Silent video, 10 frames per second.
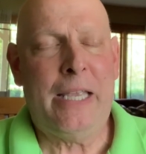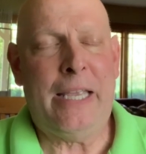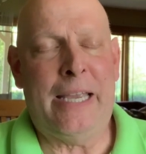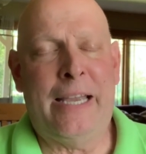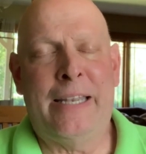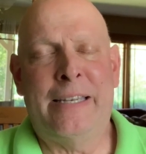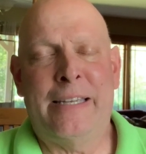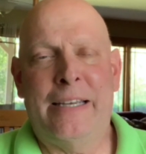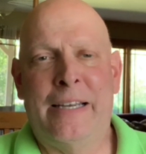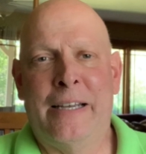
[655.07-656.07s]

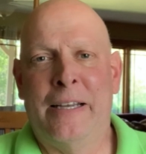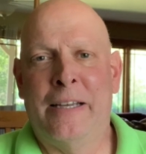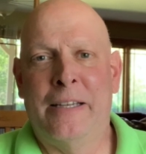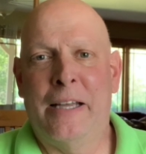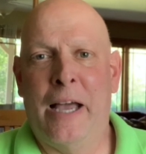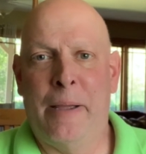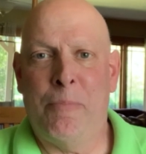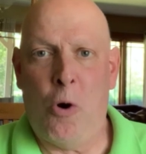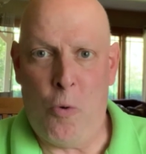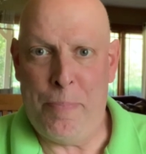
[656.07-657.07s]
and I'm
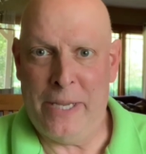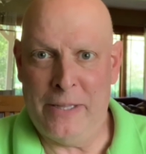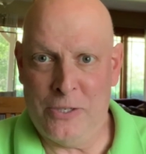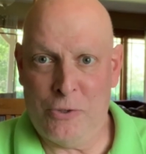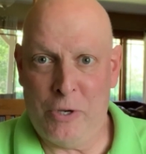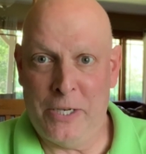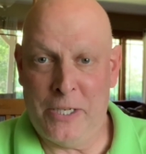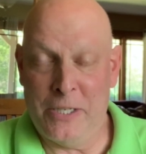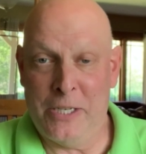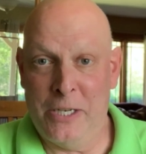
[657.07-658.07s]
hoping this trend
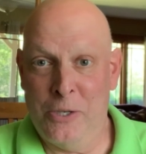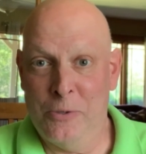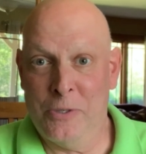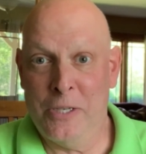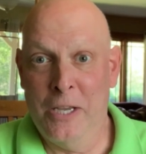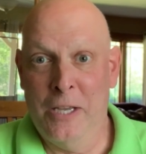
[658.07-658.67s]
continues.